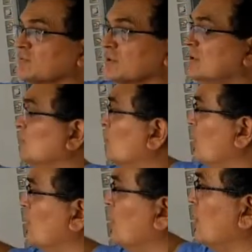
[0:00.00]
World
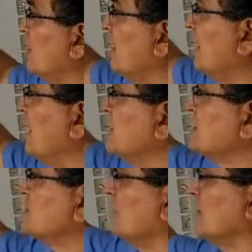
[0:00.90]
War
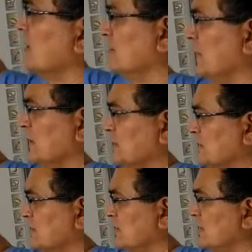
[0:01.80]
has taken
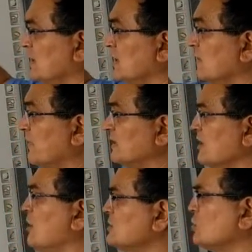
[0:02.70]
place. Friends,
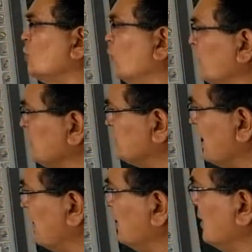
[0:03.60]
also notice
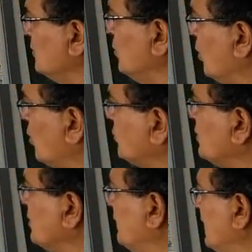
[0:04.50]
that all
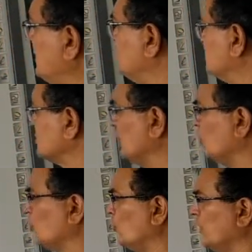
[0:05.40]
the villagers,
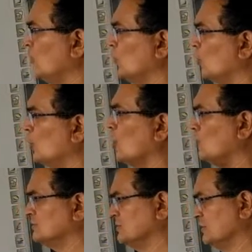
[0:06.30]
including
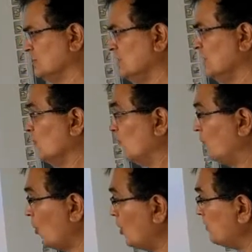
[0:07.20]
Woldhausen,
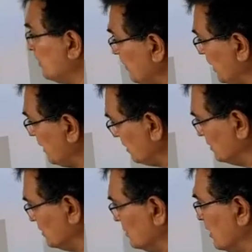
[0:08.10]
former mayor
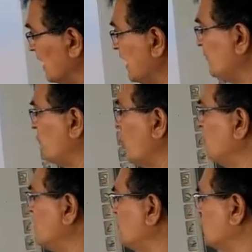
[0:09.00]
and
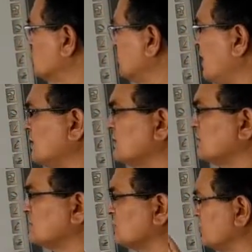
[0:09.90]
former
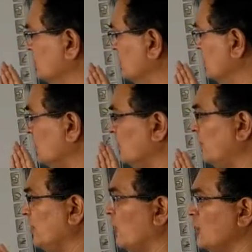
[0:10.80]
postmaster,
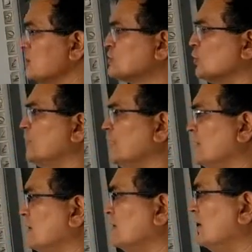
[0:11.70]
were also
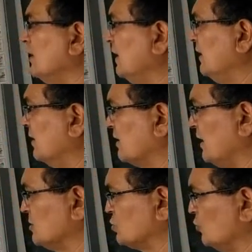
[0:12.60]
there in the
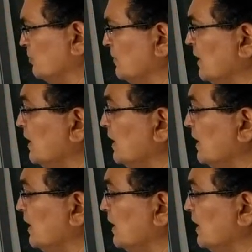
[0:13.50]
classroom.